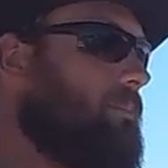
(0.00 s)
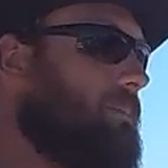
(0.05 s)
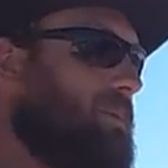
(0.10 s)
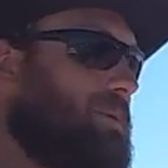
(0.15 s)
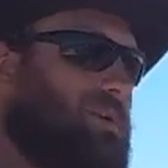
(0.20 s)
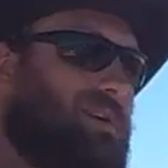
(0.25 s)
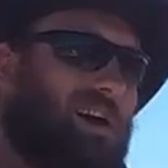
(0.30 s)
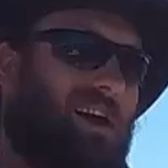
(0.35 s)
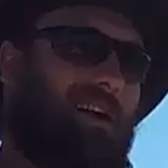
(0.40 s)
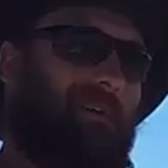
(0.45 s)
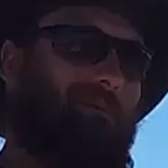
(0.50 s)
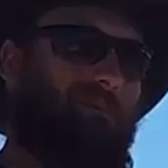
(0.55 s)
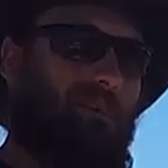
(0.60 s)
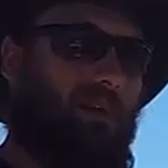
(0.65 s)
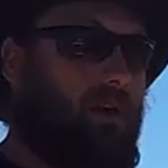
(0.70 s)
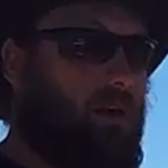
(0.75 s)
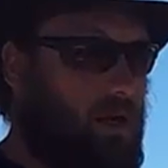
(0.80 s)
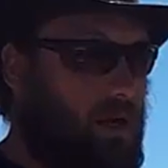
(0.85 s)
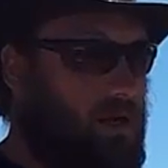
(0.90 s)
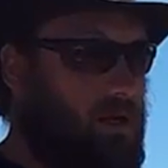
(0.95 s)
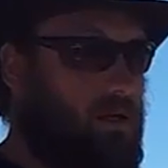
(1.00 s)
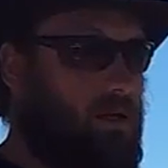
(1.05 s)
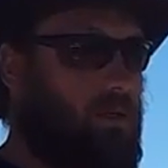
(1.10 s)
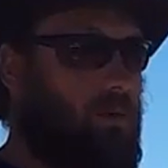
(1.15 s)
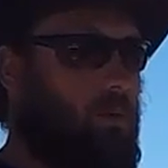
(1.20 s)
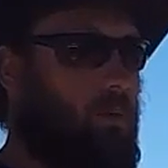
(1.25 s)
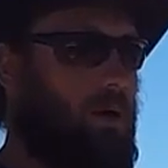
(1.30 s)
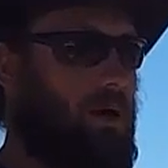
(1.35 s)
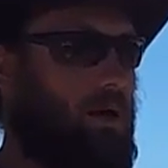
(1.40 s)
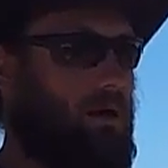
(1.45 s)
Okay? That's a
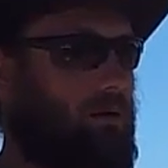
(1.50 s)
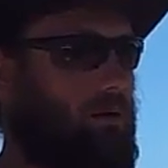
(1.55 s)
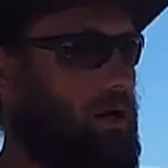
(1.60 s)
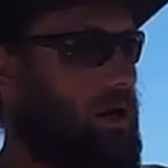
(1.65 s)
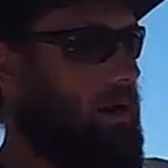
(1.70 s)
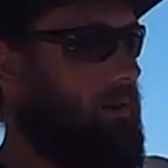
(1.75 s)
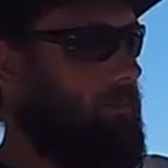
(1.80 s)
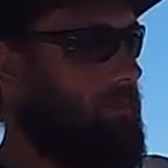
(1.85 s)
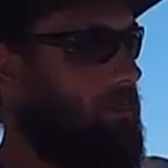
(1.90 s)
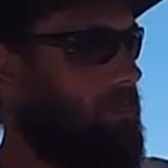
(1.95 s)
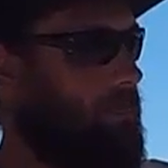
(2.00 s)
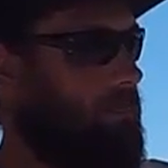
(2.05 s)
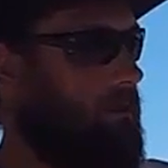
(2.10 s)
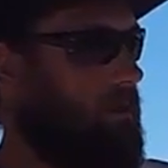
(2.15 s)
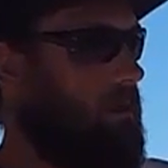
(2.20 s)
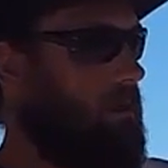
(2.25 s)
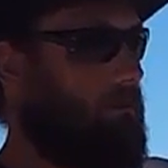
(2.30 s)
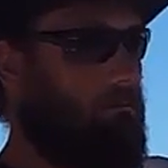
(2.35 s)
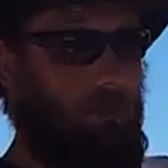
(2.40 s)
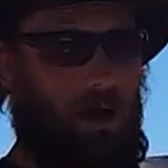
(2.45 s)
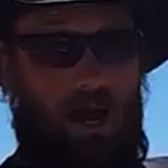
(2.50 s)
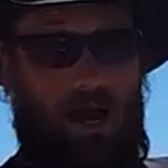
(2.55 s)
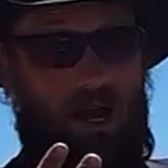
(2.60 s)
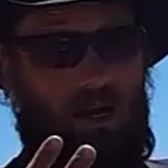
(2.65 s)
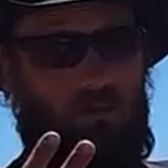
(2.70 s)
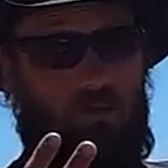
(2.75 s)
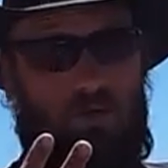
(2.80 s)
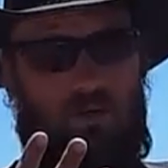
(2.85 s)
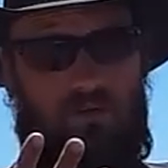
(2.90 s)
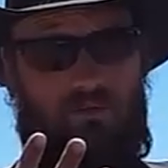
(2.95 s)
little weird, right? My
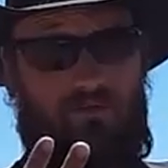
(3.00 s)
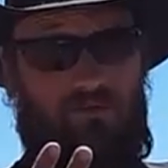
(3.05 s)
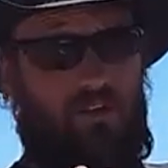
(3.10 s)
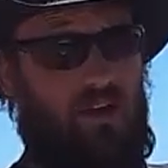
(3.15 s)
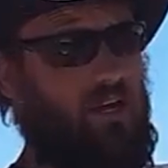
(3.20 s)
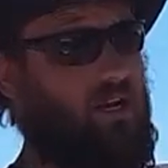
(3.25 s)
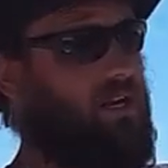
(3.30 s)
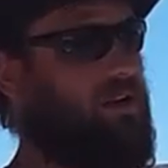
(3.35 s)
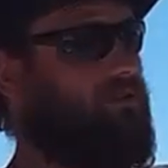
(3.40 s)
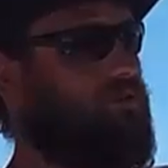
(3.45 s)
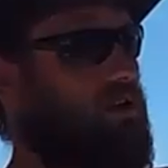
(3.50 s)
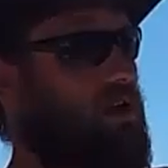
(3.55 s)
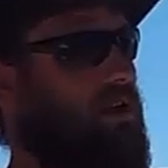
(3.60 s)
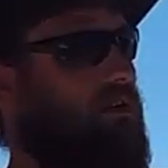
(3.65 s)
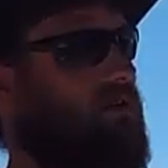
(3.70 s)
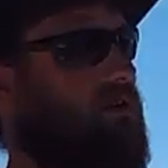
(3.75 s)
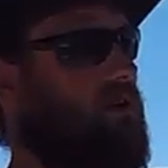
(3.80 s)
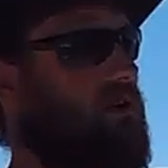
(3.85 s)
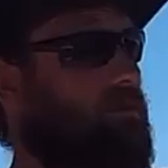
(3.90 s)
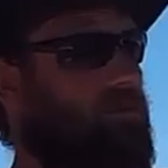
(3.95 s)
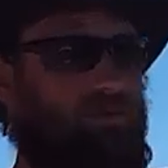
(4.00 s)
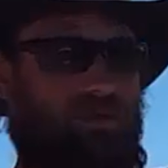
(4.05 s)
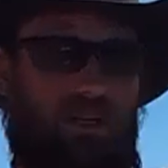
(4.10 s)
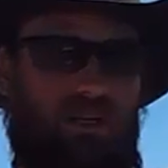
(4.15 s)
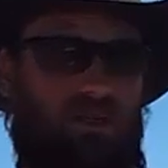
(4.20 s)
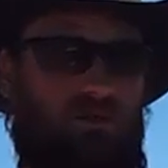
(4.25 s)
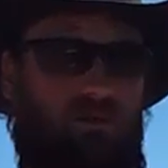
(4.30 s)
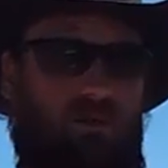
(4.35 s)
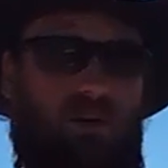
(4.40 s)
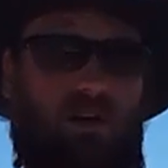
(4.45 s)
hand wouldn't fit. If you're ever in a
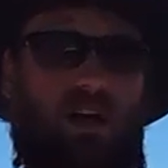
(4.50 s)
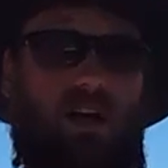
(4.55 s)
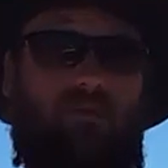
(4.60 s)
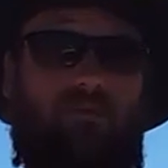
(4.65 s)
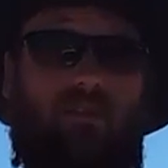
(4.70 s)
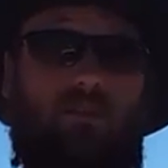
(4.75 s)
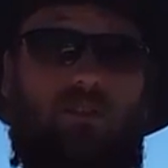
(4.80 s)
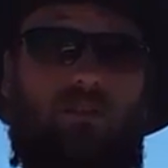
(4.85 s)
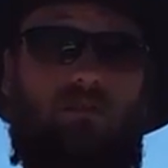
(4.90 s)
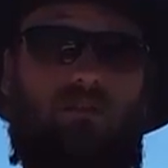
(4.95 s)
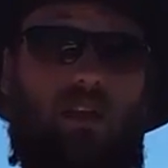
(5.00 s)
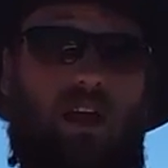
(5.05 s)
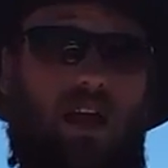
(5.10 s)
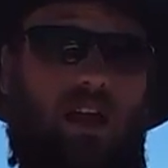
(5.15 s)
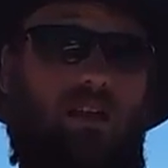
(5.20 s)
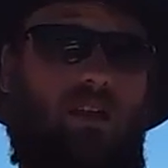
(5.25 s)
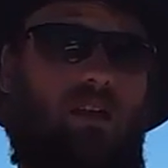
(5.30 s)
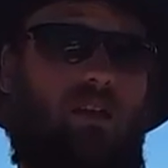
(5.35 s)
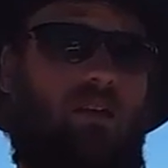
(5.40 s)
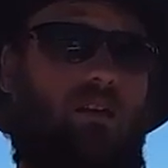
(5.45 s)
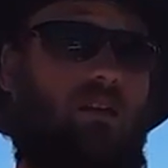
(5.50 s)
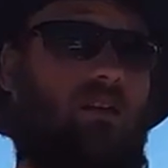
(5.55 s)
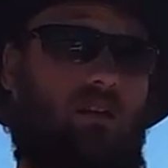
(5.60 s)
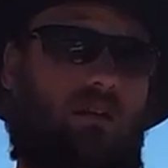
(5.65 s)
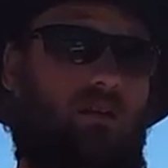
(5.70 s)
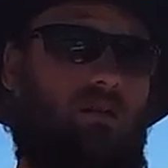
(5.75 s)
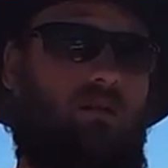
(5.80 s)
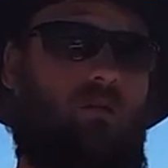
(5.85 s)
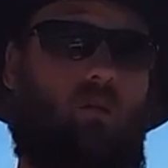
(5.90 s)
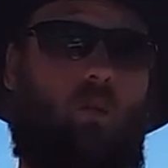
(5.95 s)
position where you have to do that,
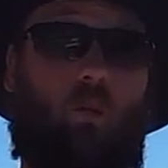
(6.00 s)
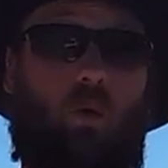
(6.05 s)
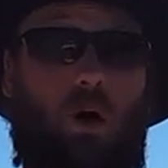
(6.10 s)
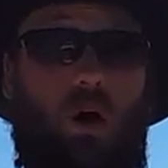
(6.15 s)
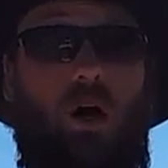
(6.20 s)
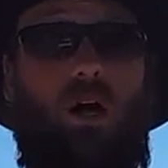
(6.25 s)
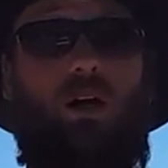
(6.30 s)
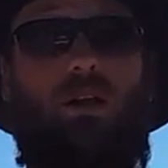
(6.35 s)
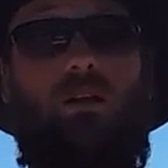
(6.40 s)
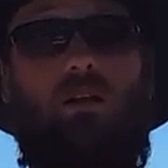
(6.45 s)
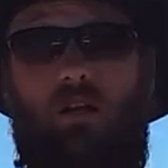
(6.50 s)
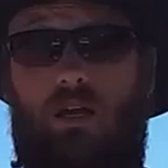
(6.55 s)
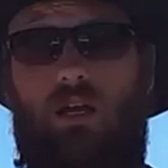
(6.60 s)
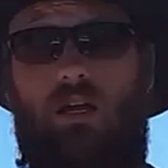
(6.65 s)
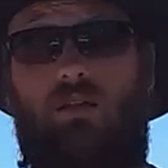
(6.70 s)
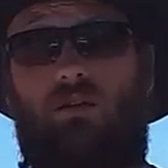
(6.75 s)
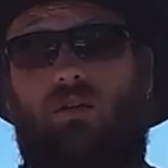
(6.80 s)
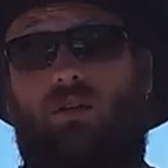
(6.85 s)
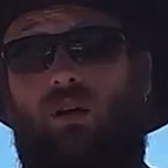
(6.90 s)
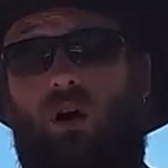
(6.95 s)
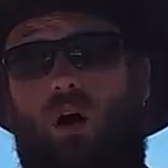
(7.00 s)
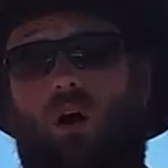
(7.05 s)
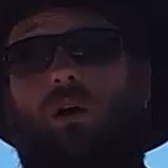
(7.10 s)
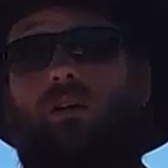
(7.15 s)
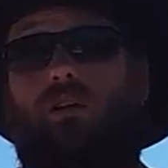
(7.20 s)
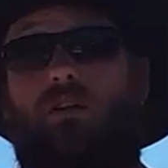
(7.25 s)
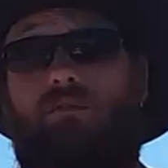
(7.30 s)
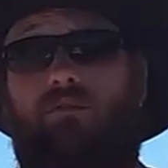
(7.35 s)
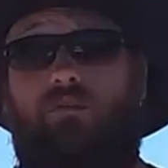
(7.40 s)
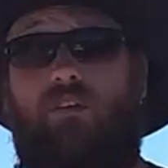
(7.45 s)
one, either call
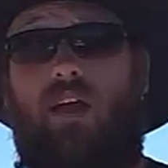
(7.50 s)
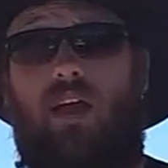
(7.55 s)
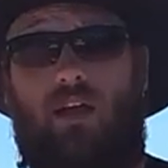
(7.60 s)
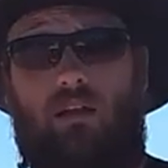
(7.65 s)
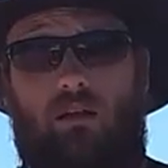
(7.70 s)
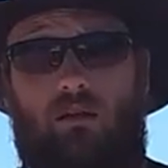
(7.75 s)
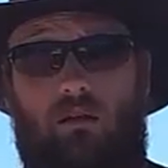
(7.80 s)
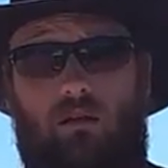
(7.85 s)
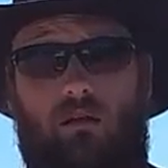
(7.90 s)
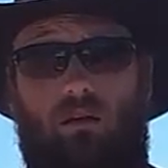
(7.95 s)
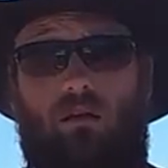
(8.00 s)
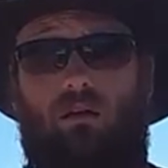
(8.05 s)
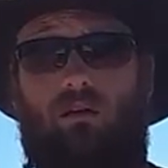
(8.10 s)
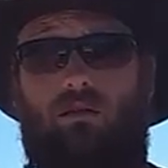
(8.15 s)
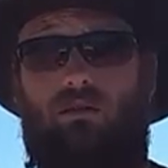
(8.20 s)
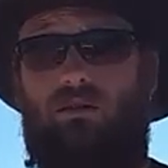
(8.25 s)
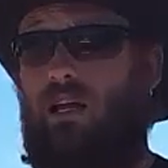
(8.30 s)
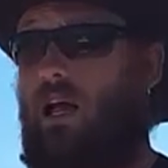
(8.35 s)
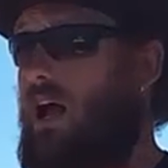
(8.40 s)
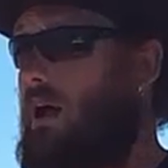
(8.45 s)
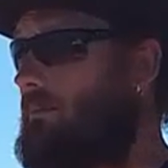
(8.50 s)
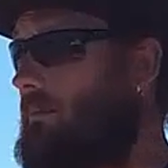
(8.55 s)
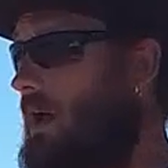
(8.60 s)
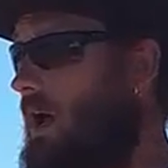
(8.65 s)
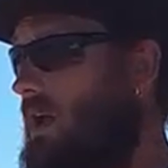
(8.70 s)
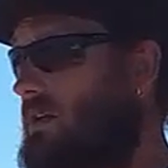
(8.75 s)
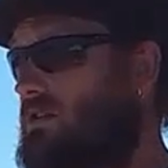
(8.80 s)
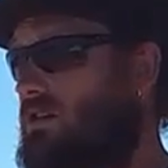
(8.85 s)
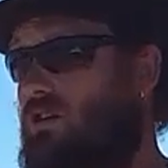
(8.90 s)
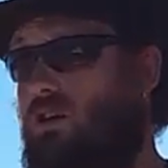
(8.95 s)
your vet. Top
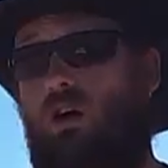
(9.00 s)
notch,